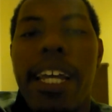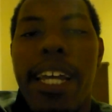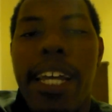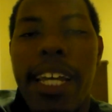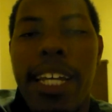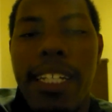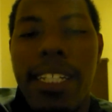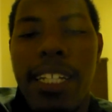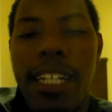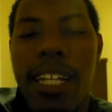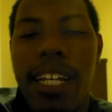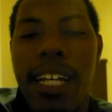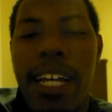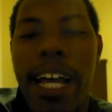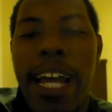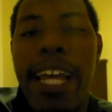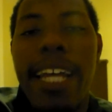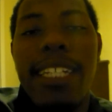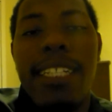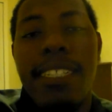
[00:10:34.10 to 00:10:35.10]
And
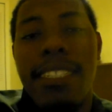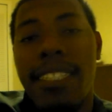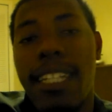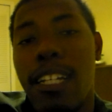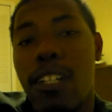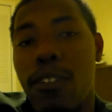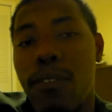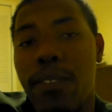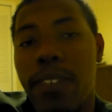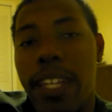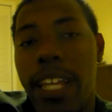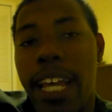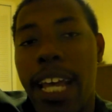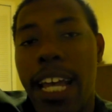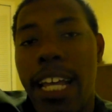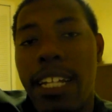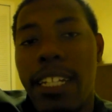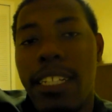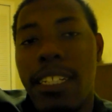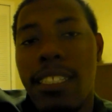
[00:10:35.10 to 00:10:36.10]
I had to settle for
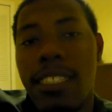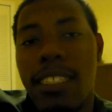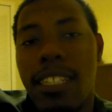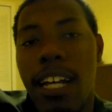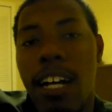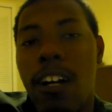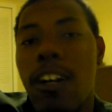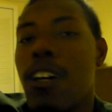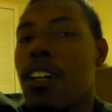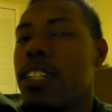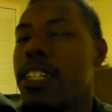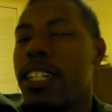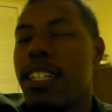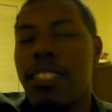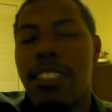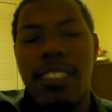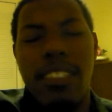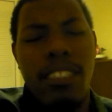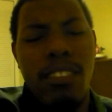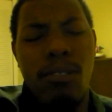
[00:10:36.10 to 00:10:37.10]
that because all the
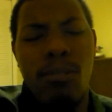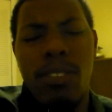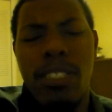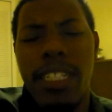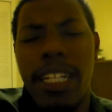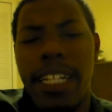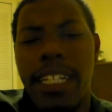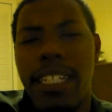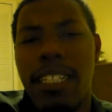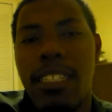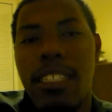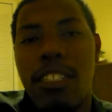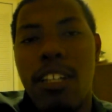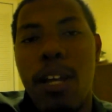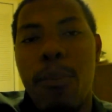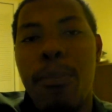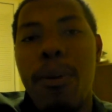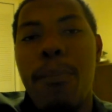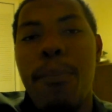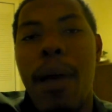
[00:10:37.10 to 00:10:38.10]
other seats were taken.
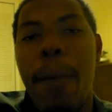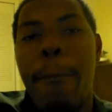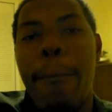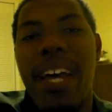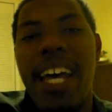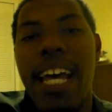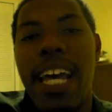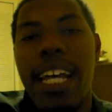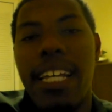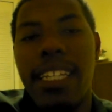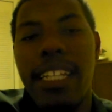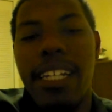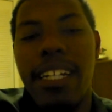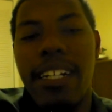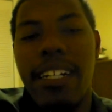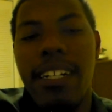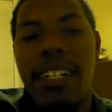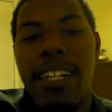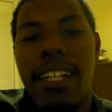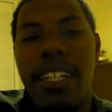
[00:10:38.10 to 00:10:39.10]
So I put my bag
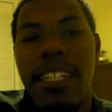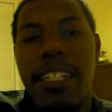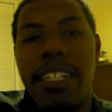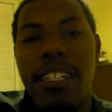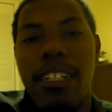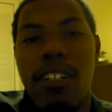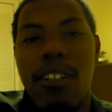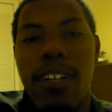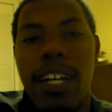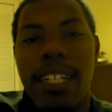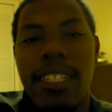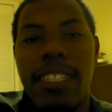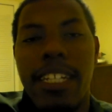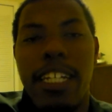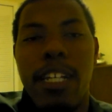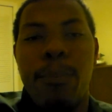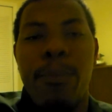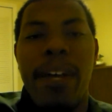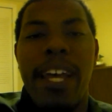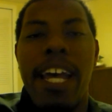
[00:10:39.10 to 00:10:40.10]
there. You know, I
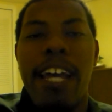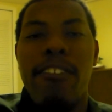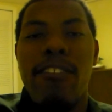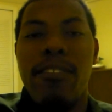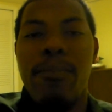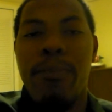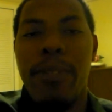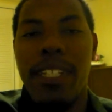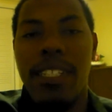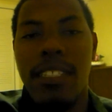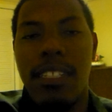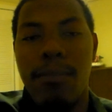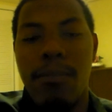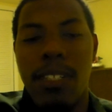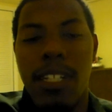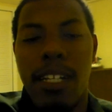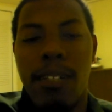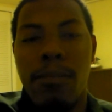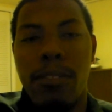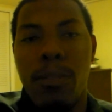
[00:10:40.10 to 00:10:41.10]
take a bag with me
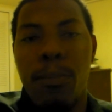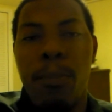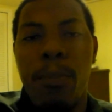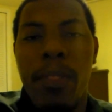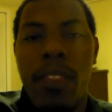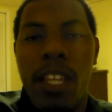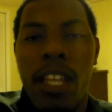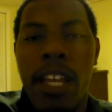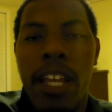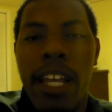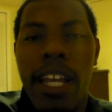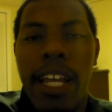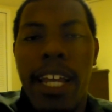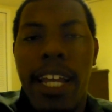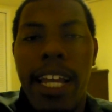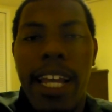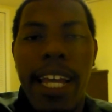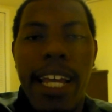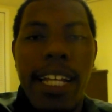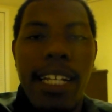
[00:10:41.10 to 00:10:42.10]
sometimes,
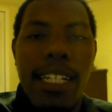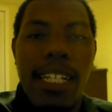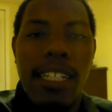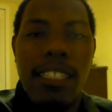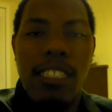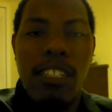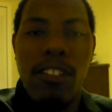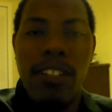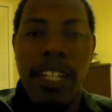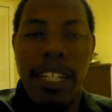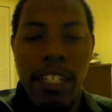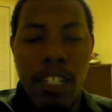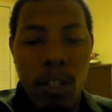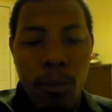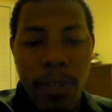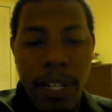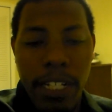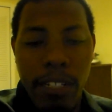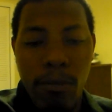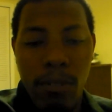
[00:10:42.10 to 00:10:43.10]
and so that
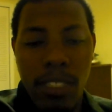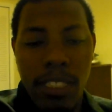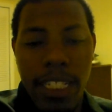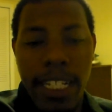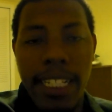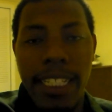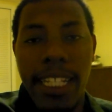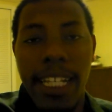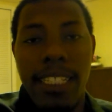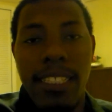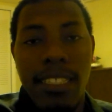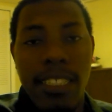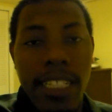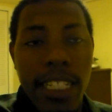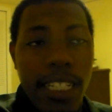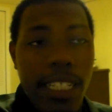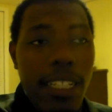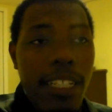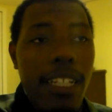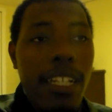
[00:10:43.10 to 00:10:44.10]
nobody would take that
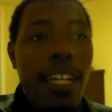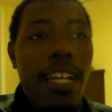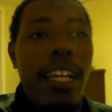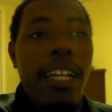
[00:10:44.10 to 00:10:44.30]
seat.